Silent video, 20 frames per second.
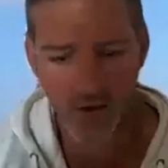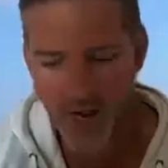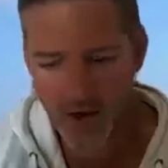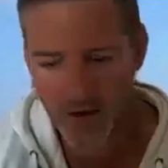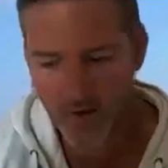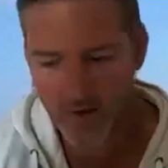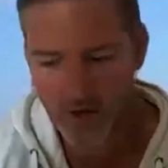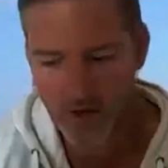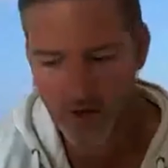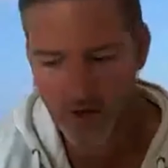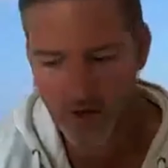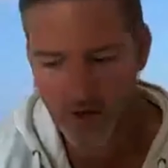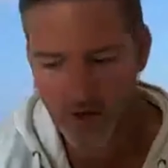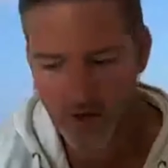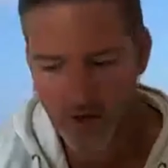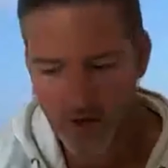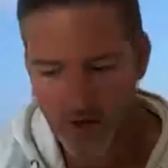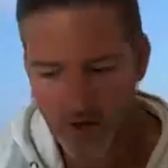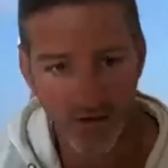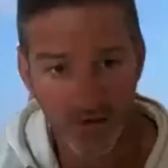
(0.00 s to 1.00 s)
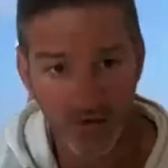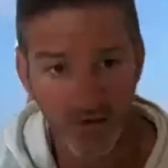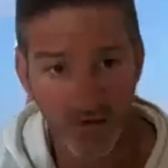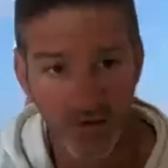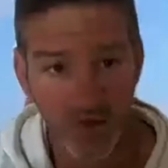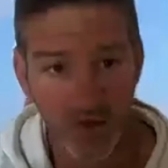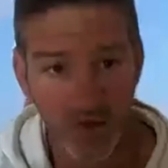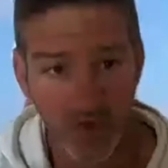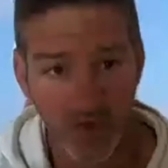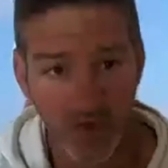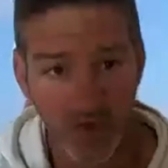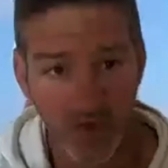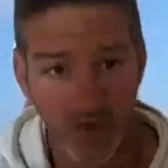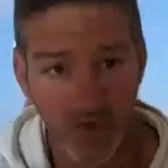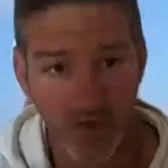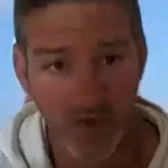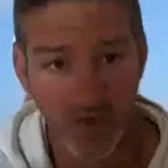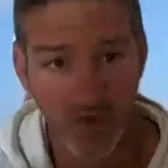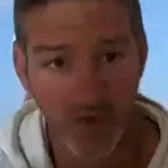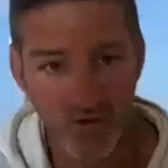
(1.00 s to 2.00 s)
How are you going to
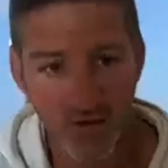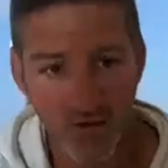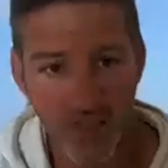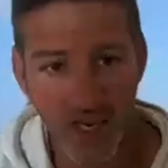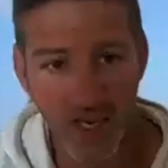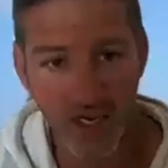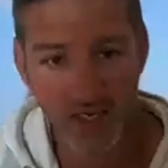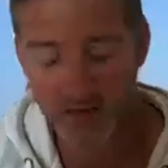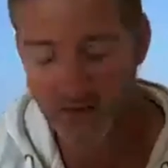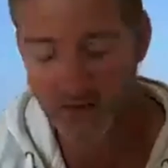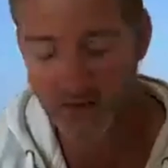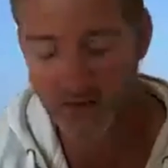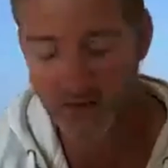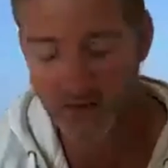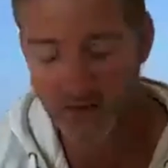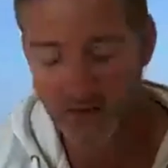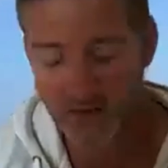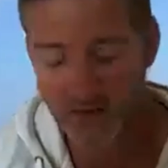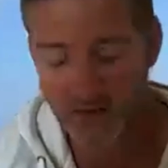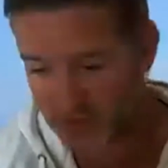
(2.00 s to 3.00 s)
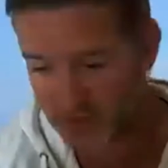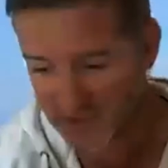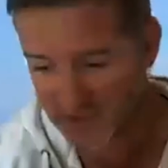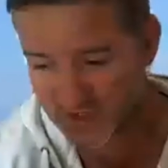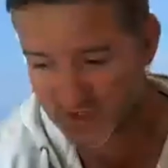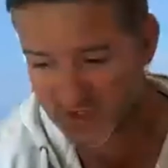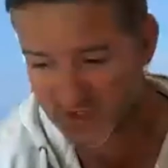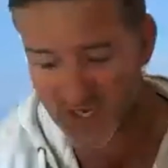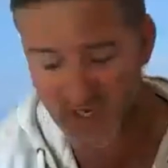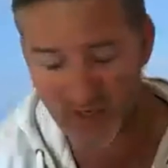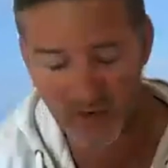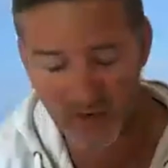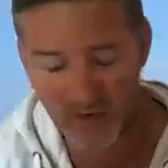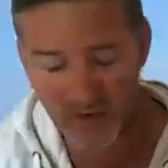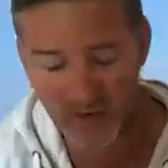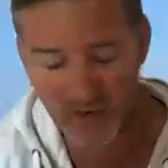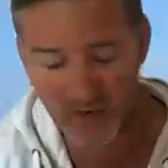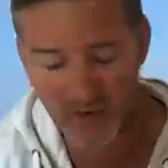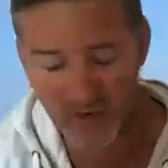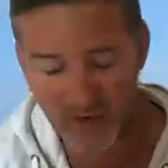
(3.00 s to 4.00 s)
use the
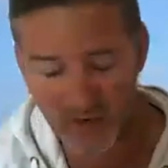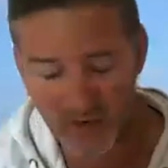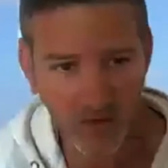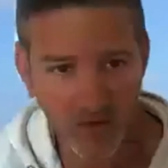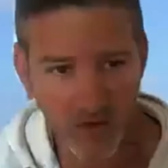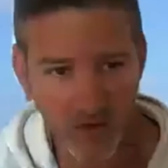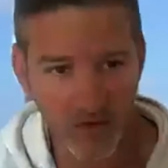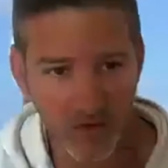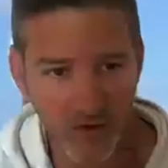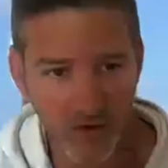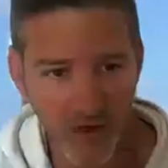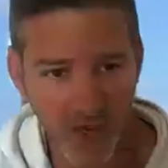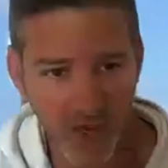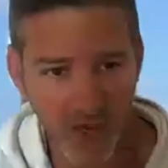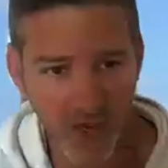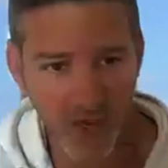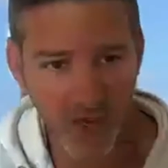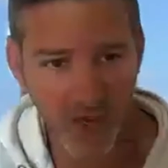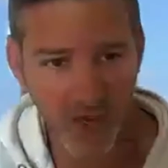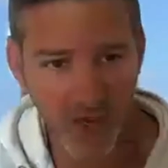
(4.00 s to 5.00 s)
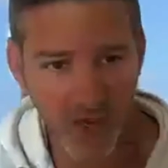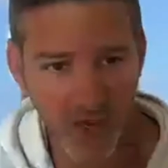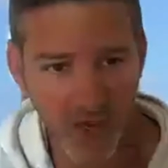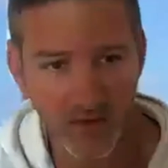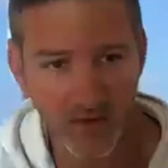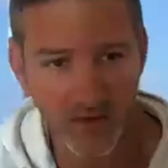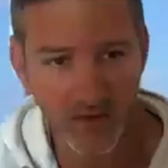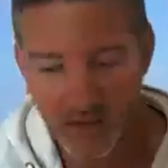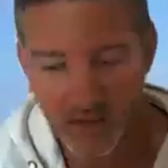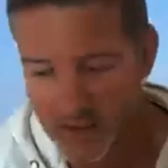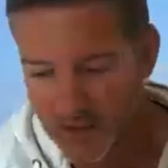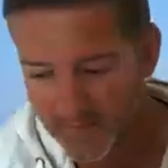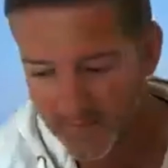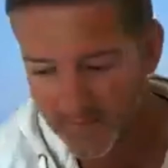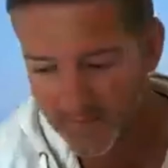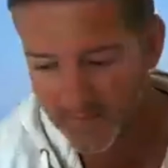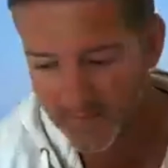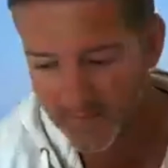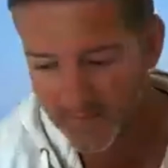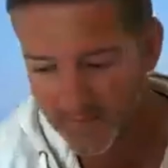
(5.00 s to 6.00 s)
skills that you're going to get from that
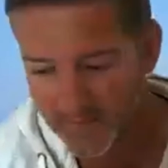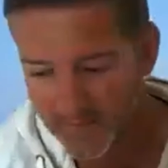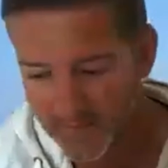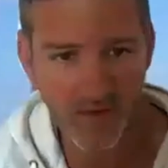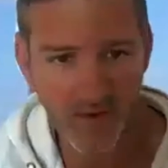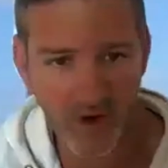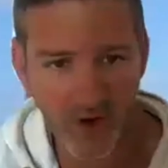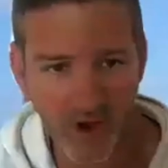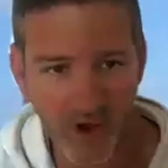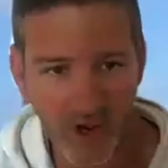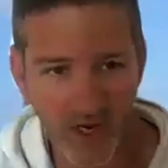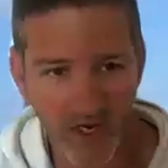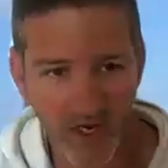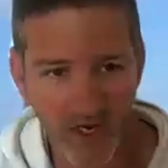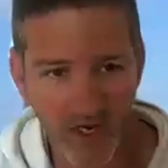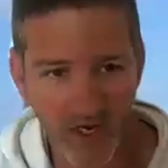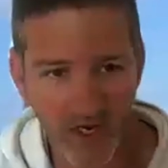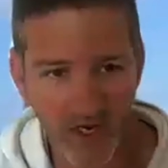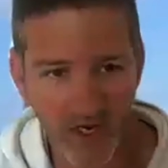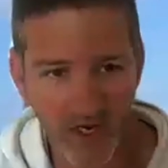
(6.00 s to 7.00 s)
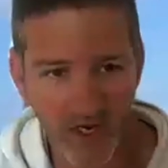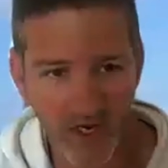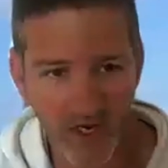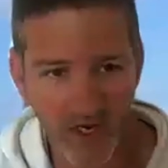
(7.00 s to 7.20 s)
further down the line, as